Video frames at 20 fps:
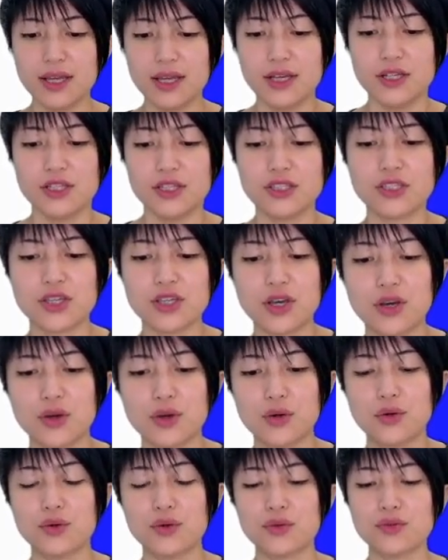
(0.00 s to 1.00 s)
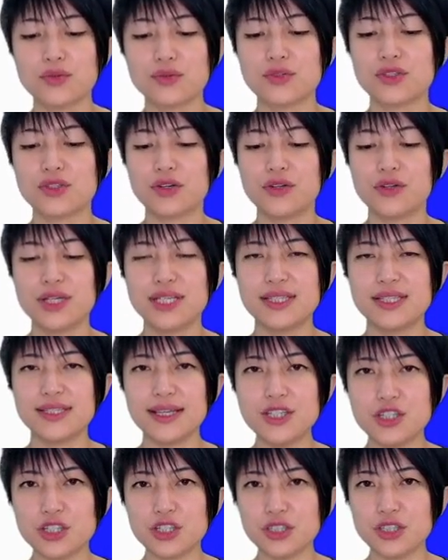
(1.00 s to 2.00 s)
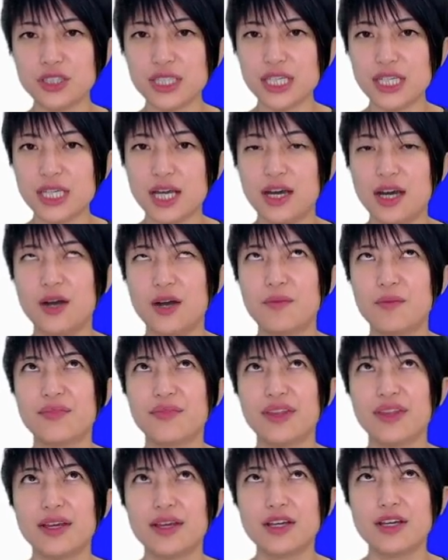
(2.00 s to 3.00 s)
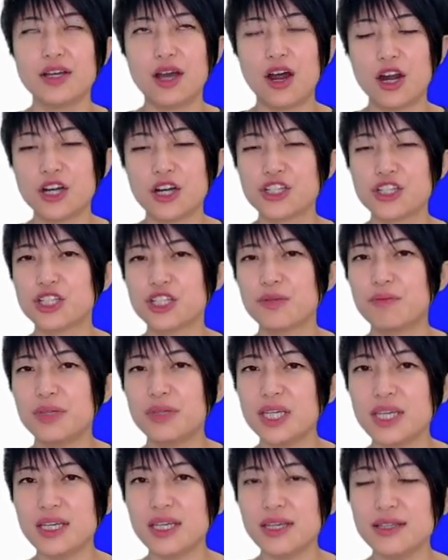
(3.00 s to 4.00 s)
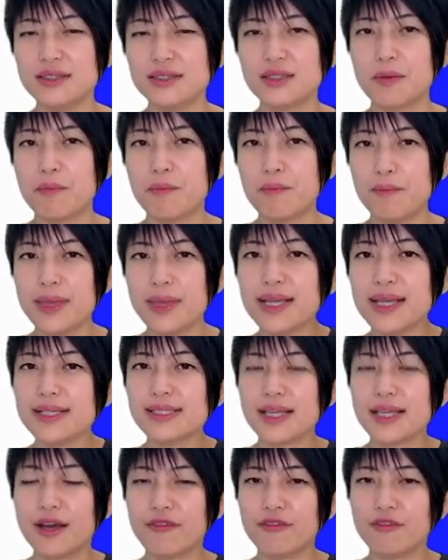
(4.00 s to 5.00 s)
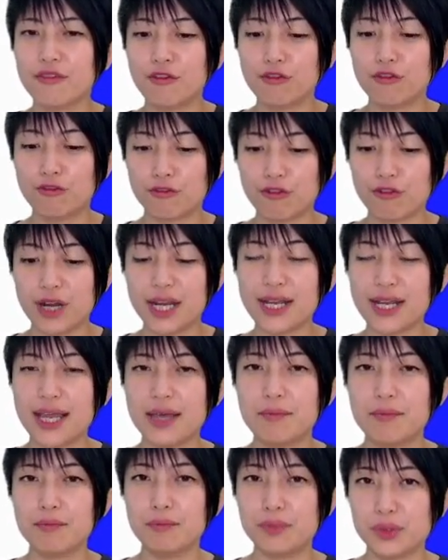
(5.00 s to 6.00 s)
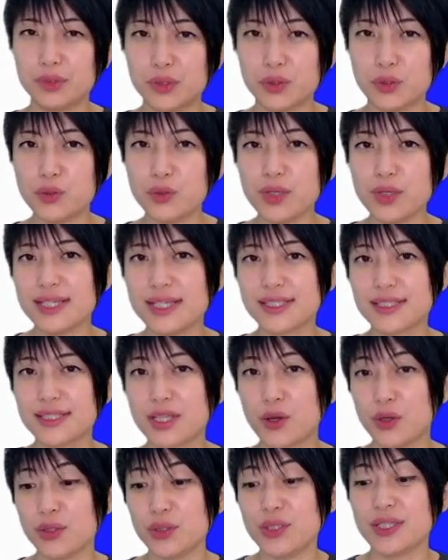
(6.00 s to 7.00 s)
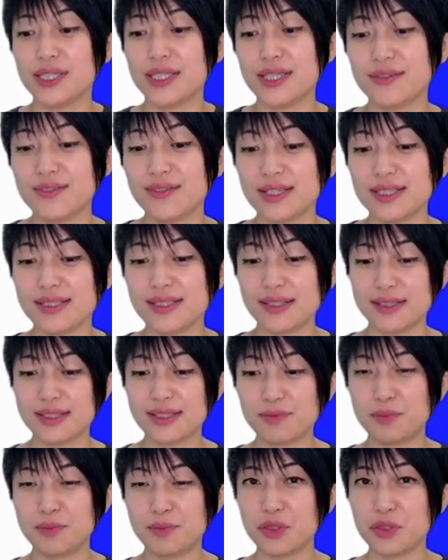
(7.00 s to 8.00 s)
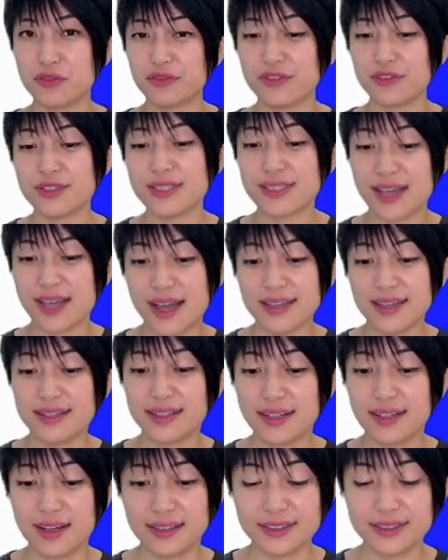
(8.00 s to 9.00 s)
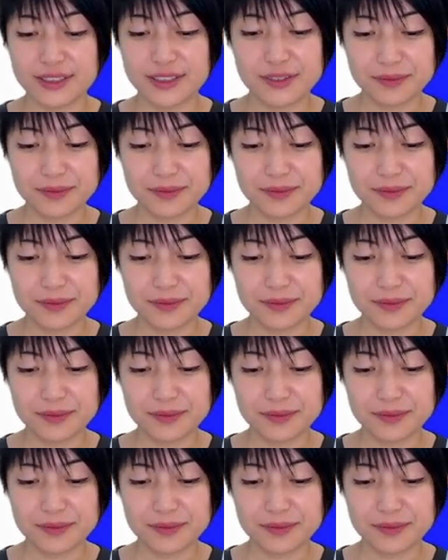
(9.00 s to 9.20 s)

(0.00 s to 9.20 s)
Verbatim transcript: So, so essentially, um, RGB, the mix of green and blue is going to give us this beautiful cyan color.